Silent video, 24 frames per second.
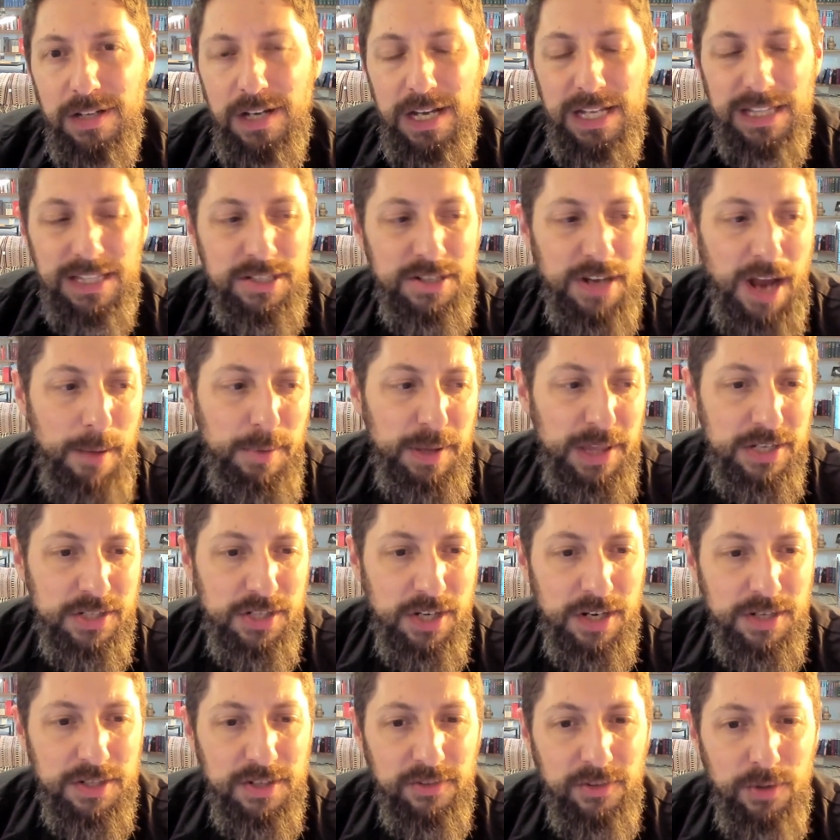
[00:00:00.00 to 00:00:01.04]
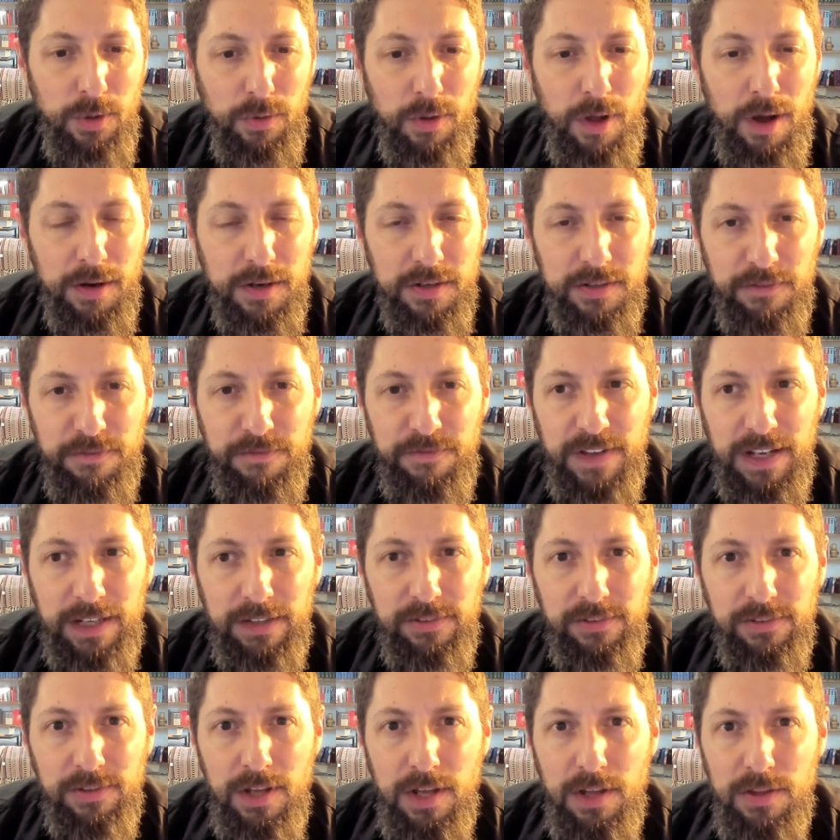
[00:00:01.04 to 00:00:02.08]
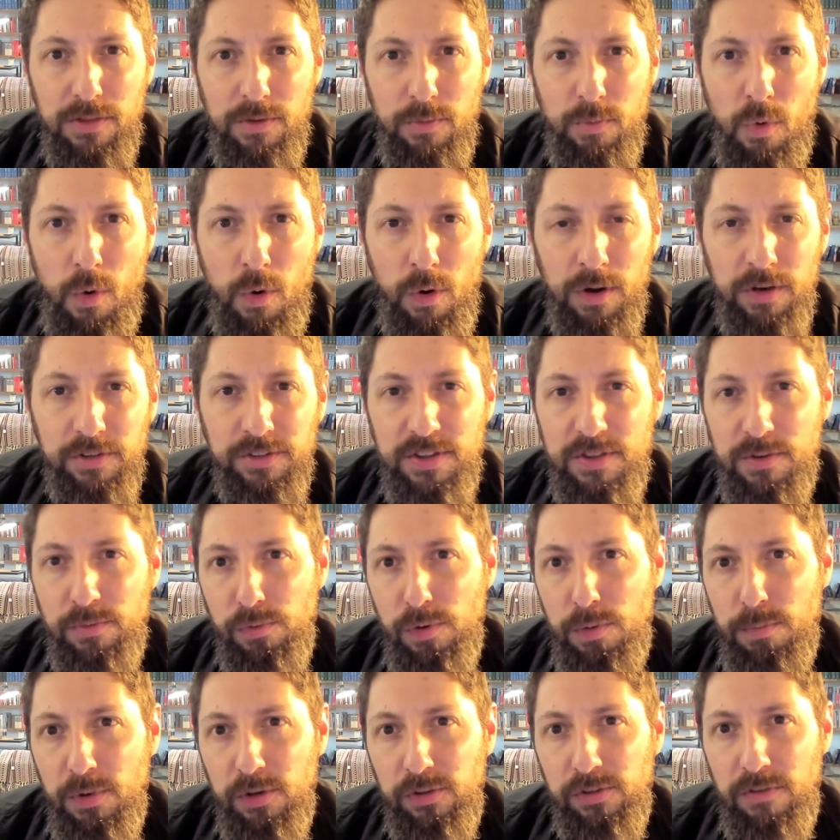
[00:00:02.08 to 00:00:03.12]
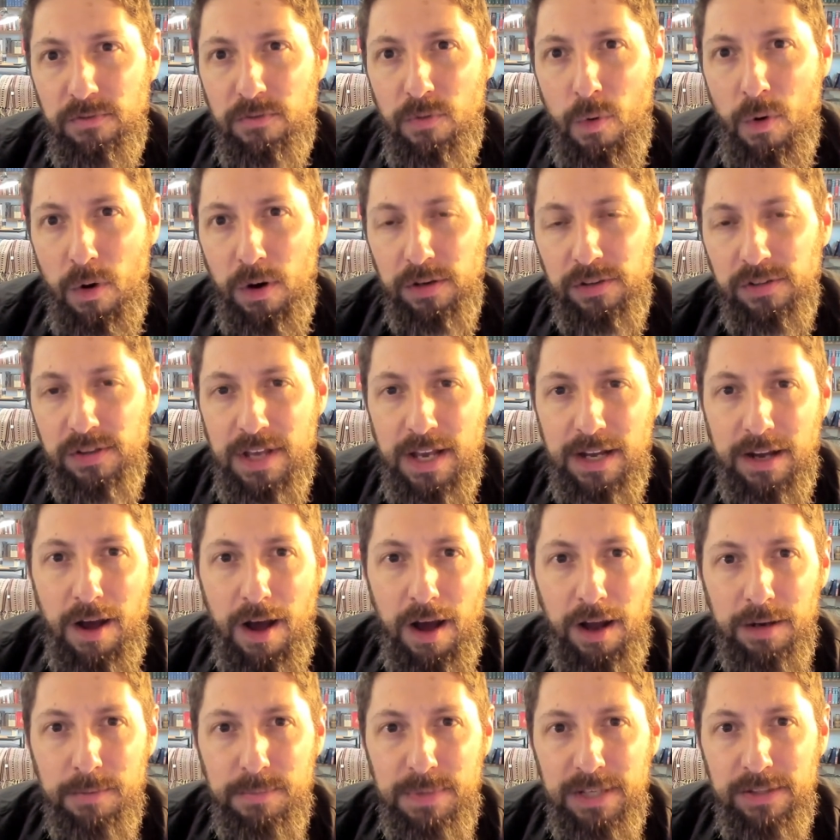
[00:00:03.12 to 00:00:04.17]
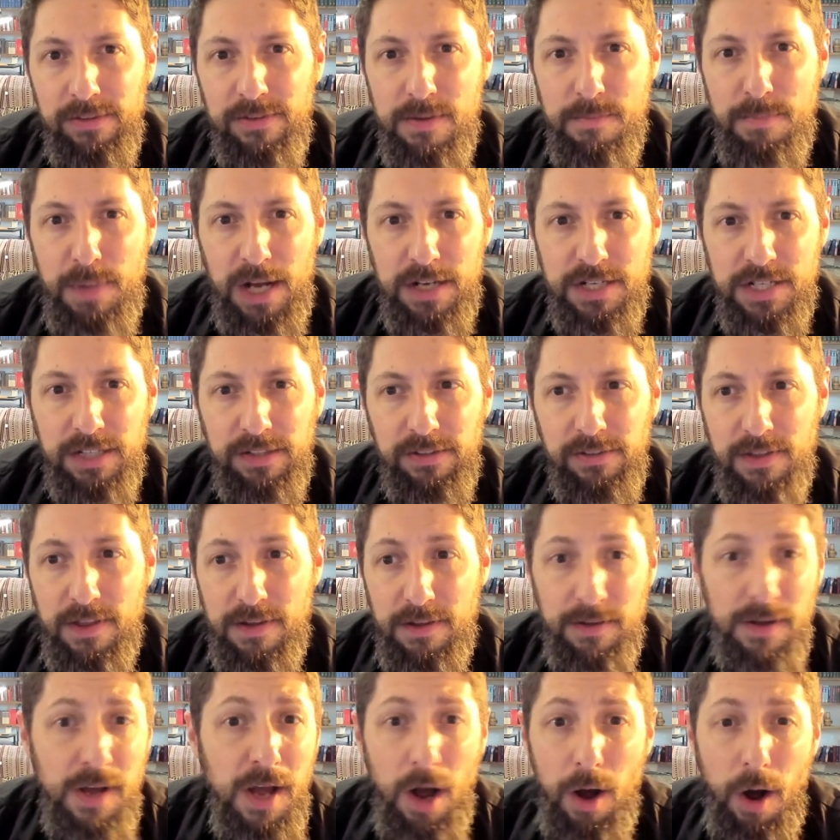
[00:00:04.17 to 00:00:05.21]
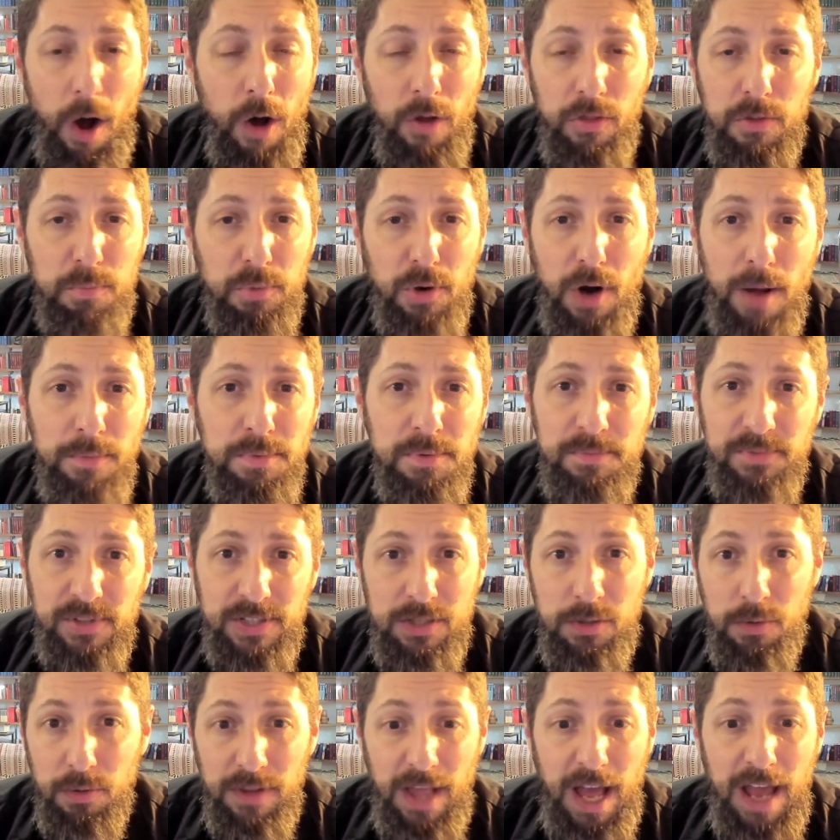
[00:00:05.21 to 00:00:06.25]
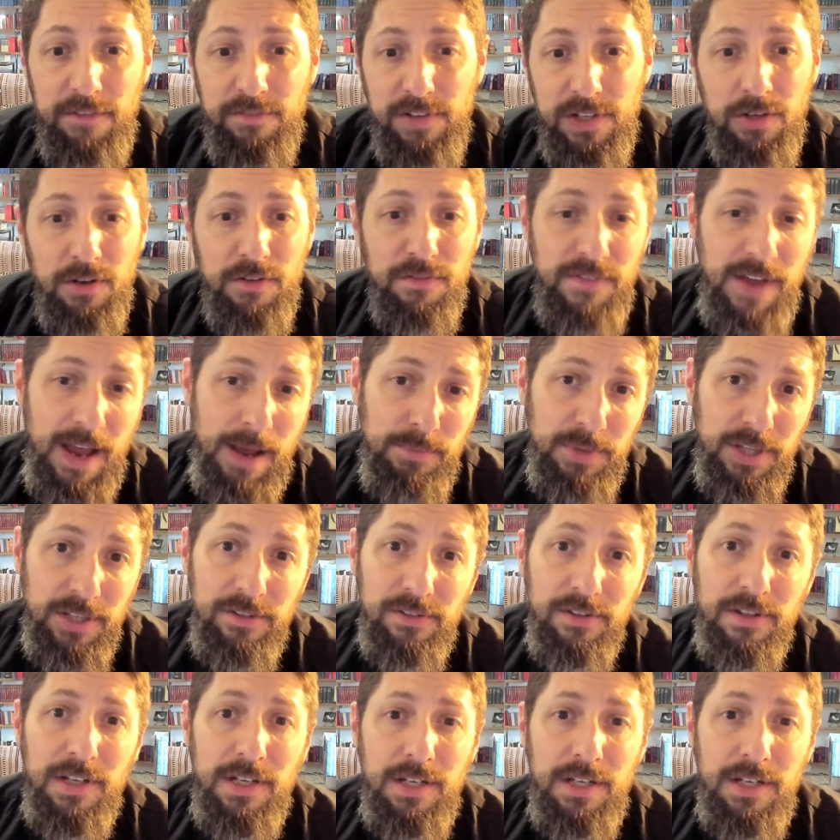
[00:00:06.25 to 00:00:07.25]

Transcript: The job of the church is no longer to fix the wars and the rumors of wars, the economies, the budgets, the all the problems in your life and your families.